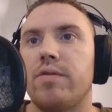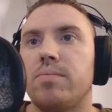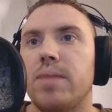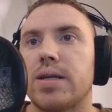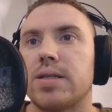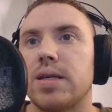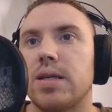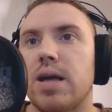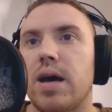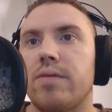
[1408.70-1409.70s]
mixed in
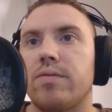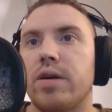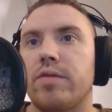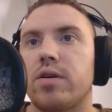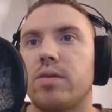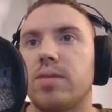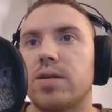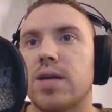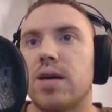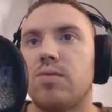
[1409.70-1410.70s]
that reverb because
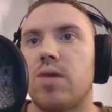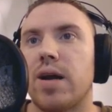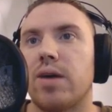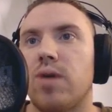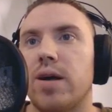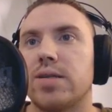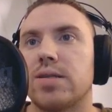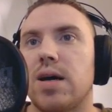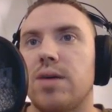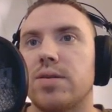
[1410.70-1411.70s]
I don't want it quite as
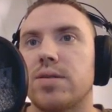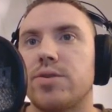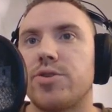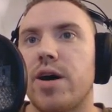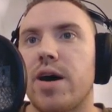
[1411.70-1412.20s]
loud as the dry.